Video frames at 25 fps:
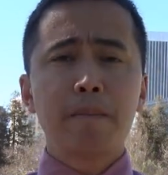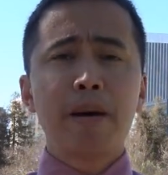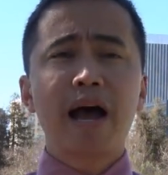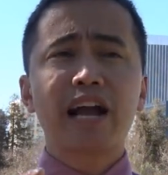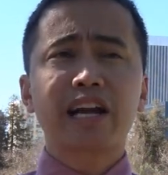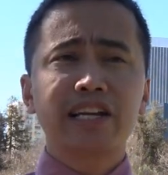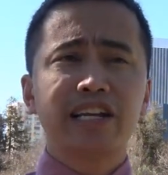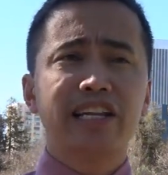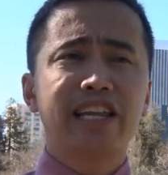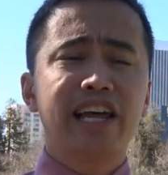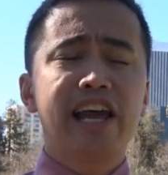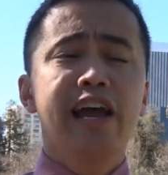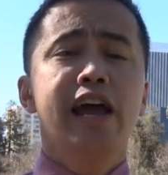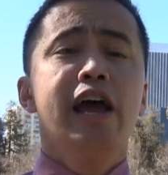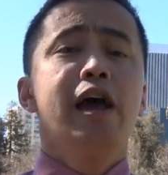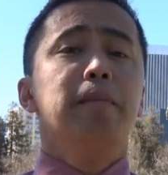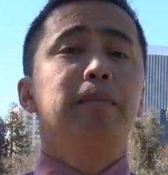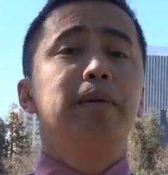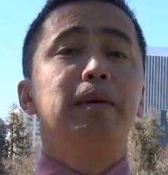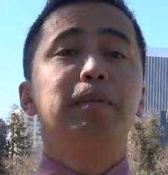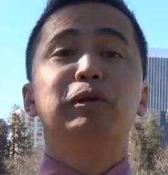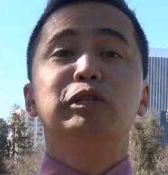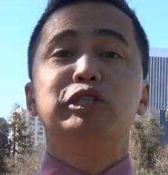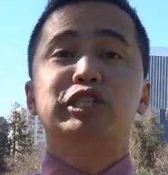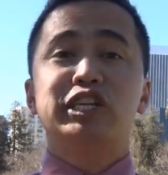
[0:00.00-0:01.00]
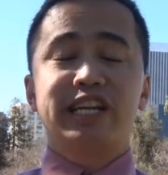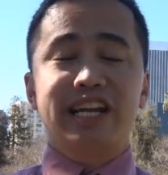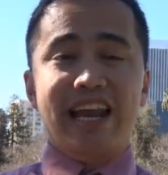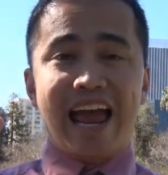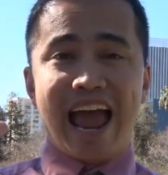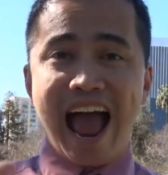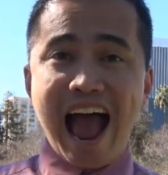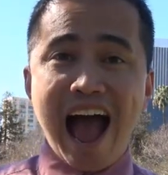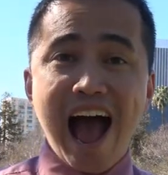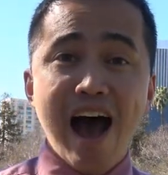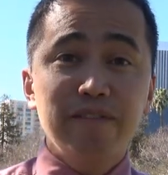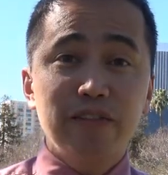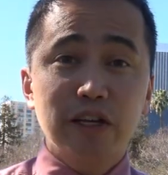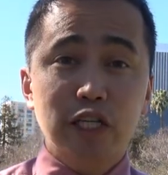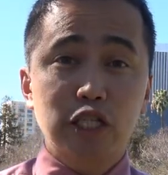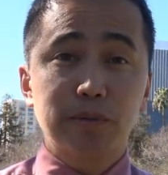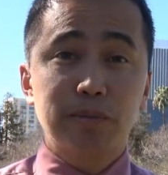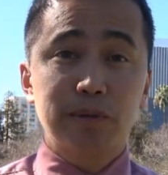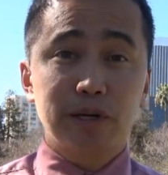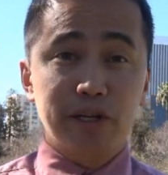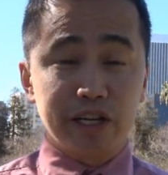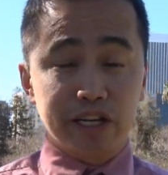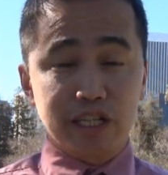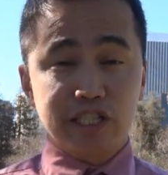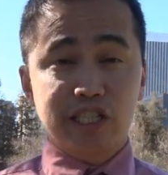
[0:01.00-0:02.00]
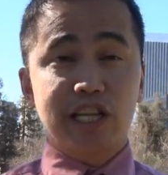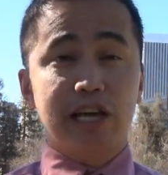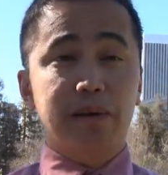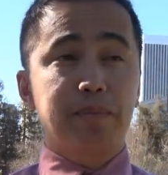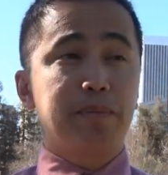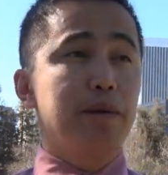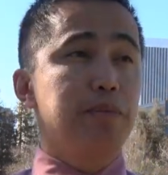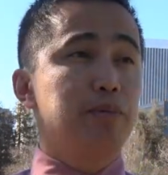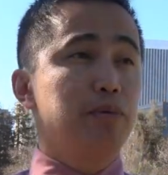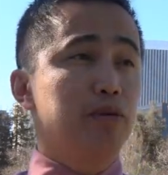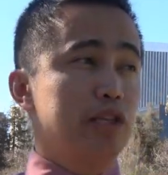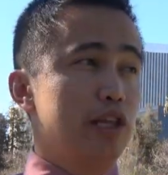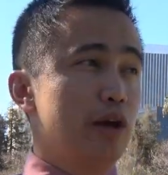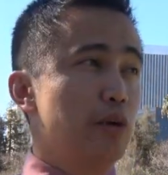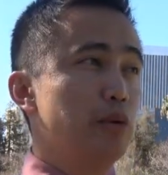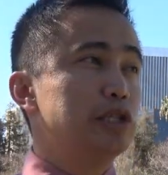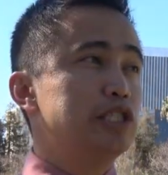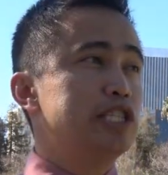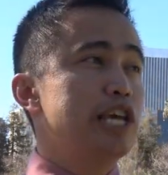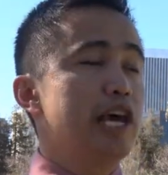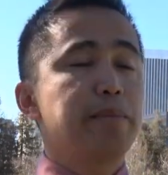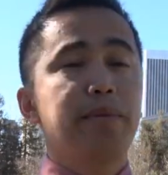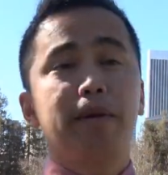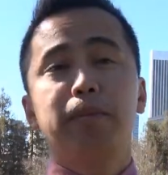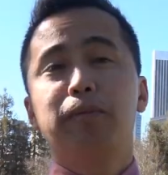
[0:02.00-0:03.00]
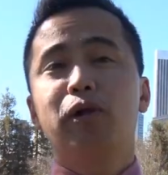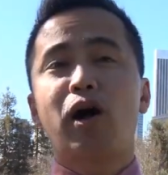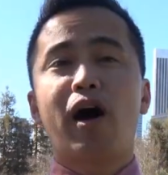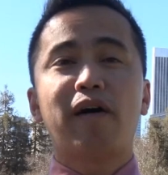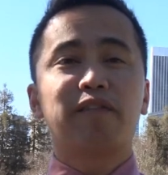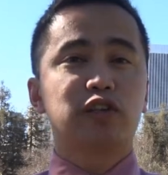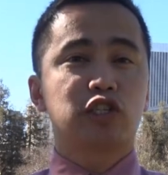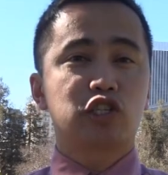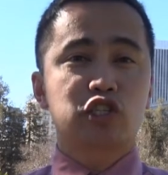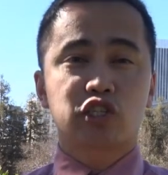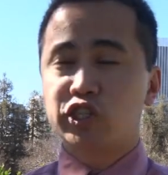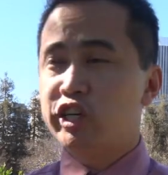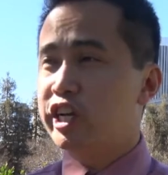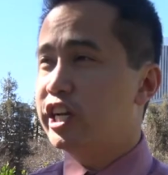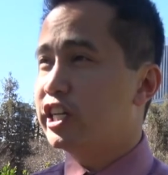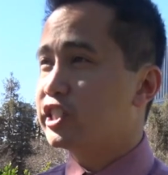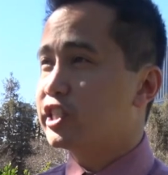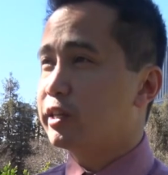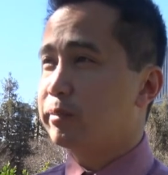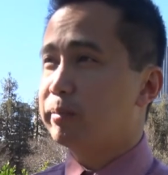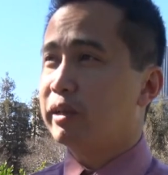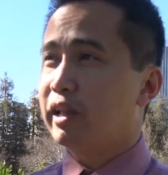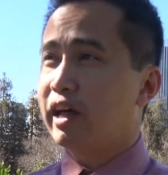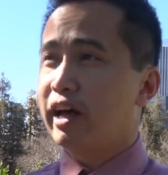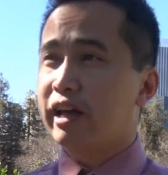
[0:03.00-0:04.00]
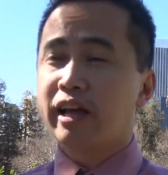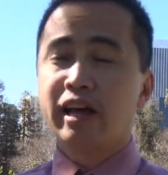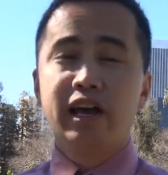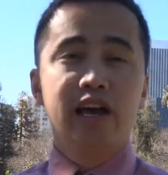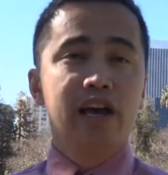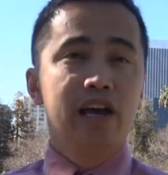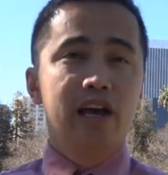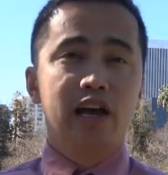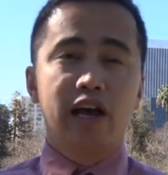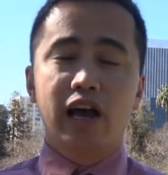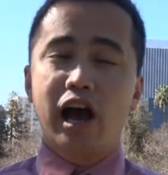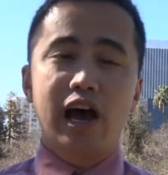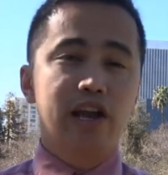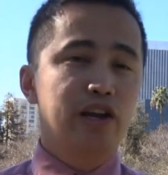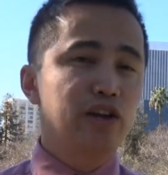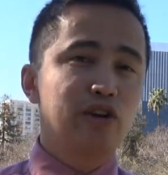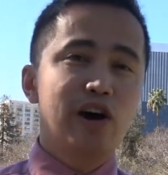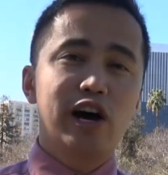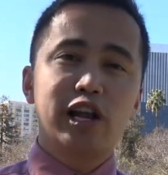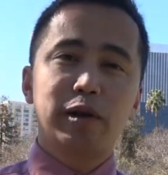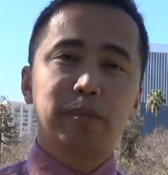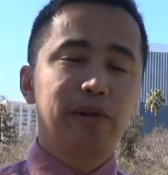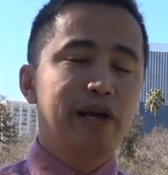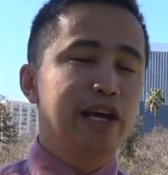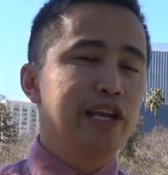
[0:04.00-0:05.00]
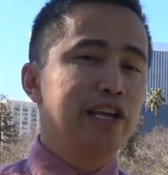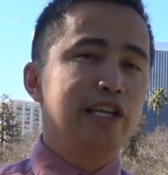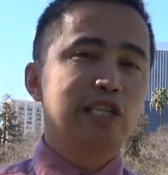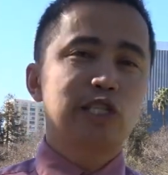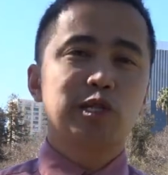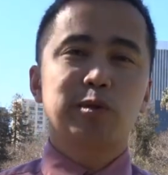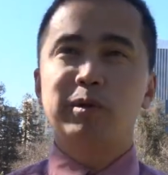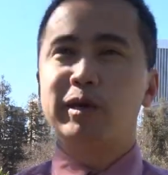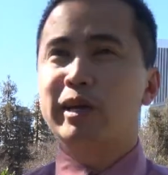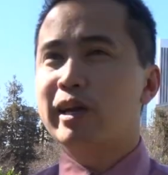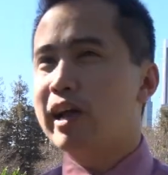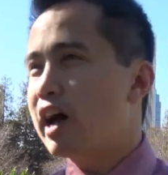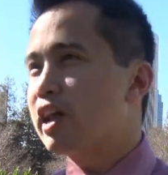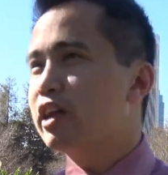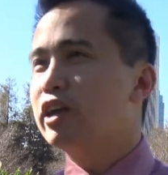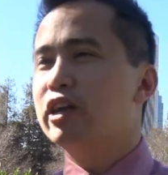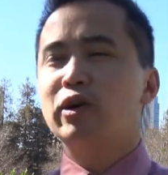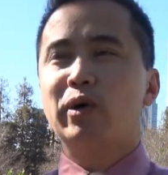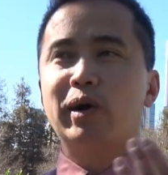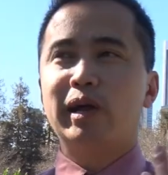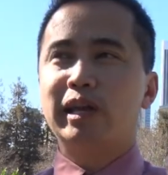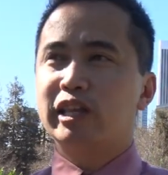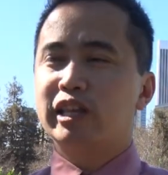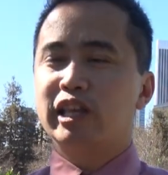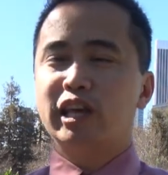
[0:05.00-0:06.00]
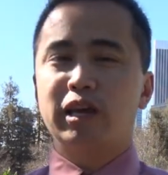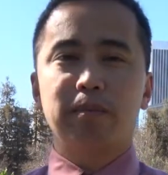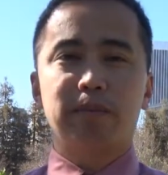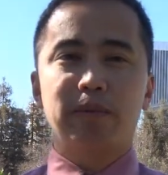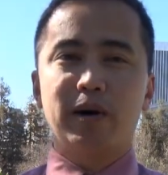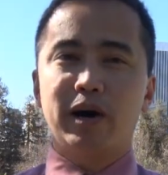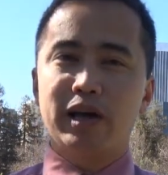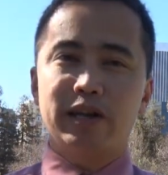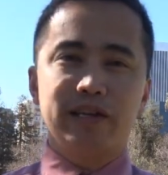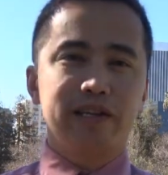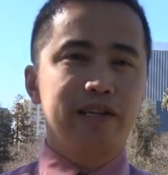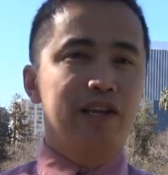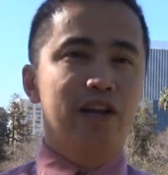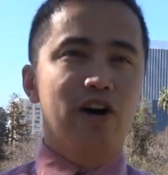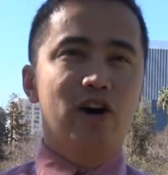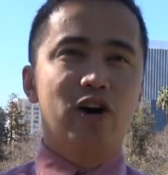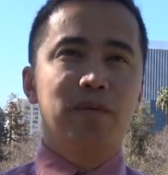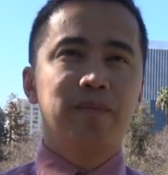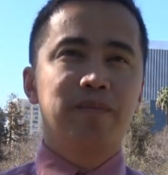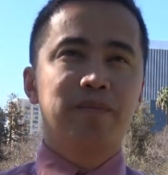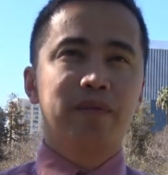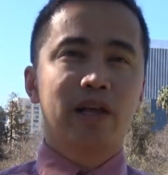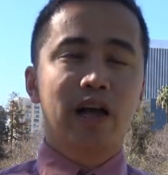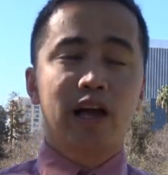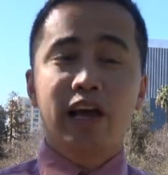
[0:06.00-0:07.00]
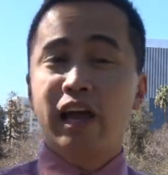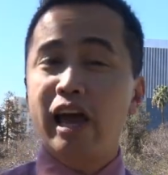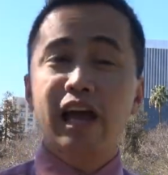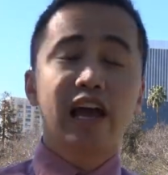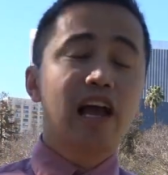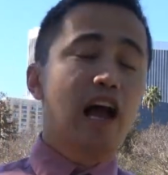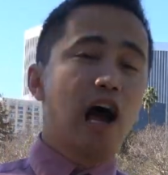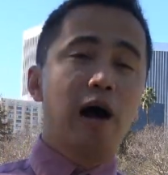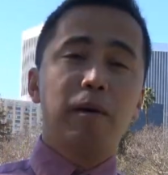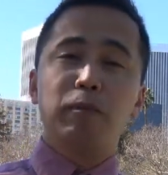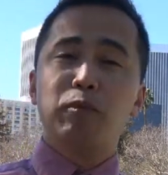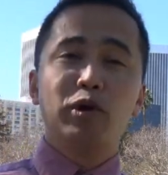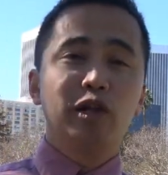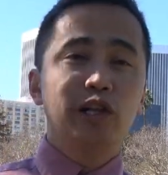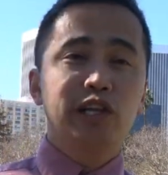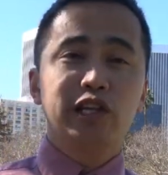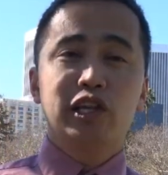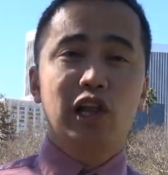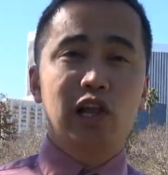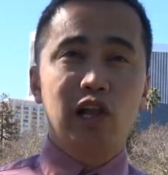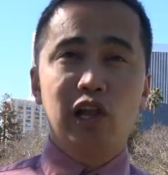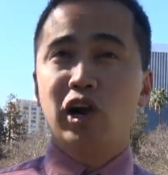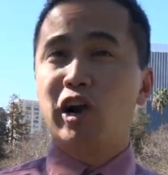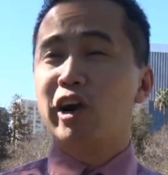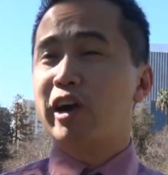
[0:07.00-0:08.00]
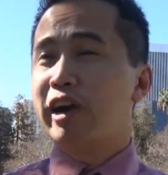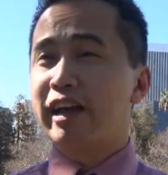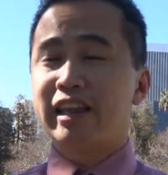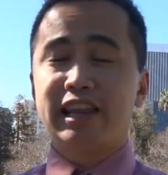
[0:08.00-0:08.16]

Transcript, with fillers: Back in the day, people didn't have experience. Like people, they would take people off the streets and be like, I don't know how to play an instrument. I don't know anything, but you know, hey, I'm willing to learn.